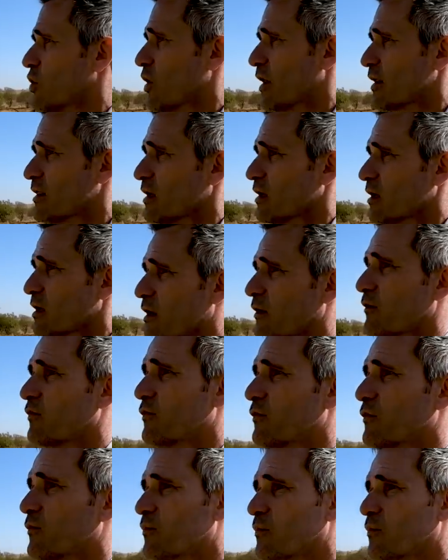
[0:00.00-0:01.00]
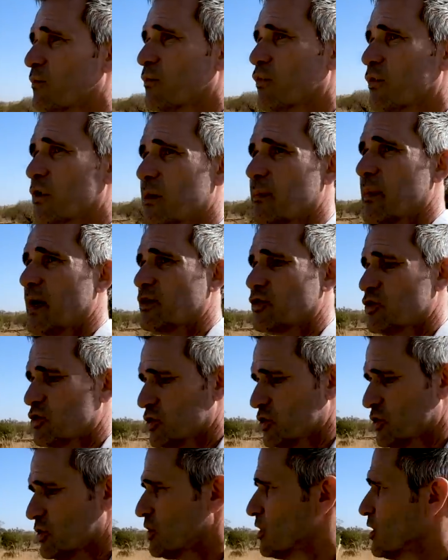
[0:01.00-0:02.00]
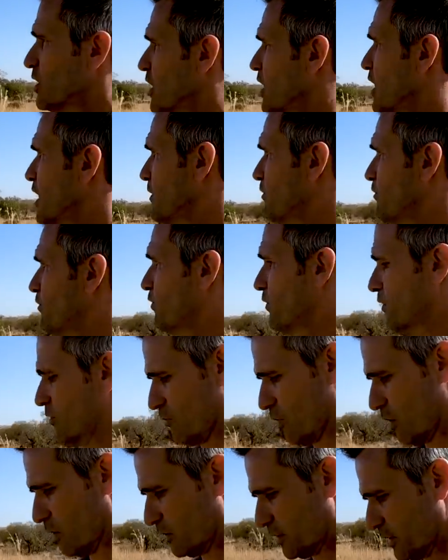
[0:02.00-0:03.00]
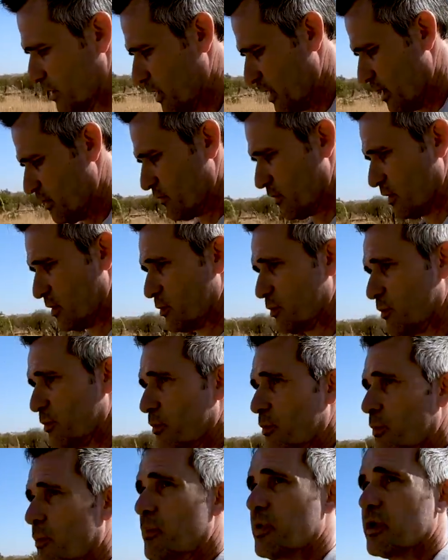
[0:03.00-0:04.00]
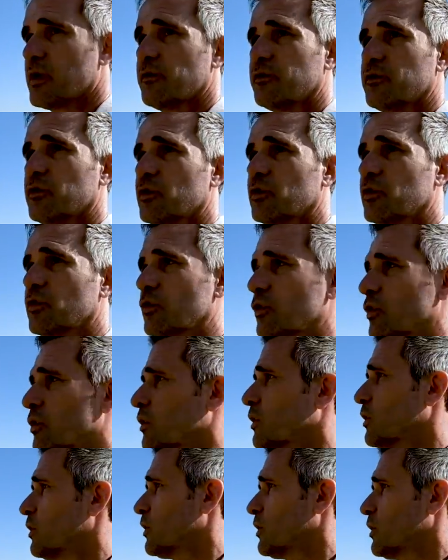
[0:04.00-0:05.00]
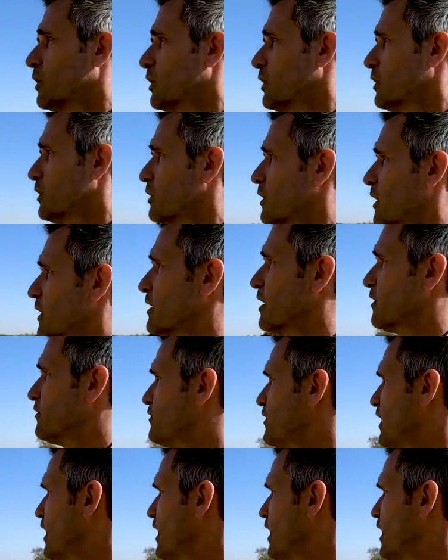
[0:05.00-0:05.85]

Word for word: Thor, I think, have pretty much um, rolled in every bit of doo doo that they